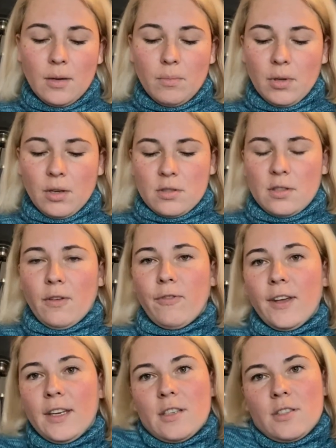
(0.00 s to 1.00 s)
because the
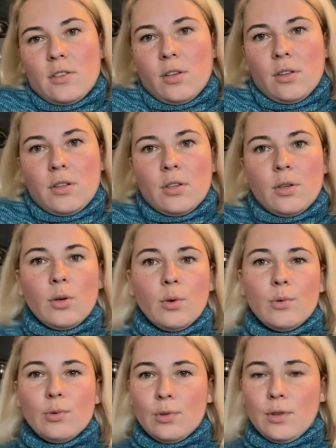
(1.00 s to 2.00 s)
fit is not
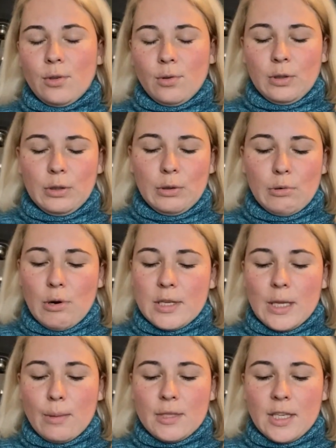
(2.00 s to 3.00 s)
good on you or
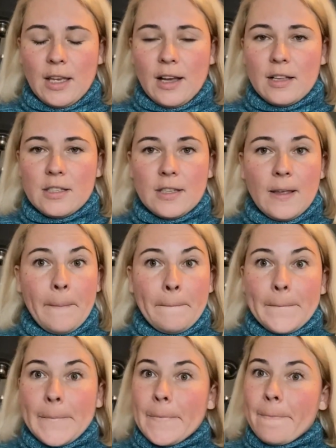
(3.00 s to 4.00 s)
something else,
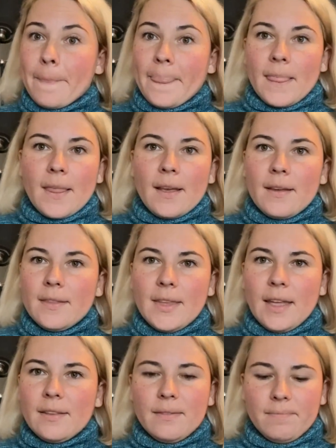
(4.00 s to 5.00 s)

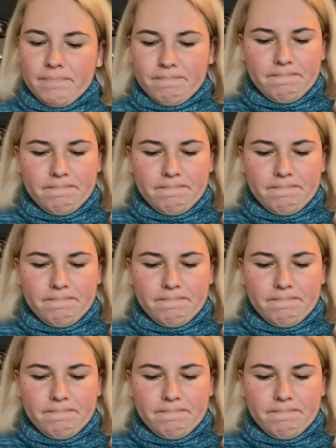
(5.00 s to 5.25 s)
then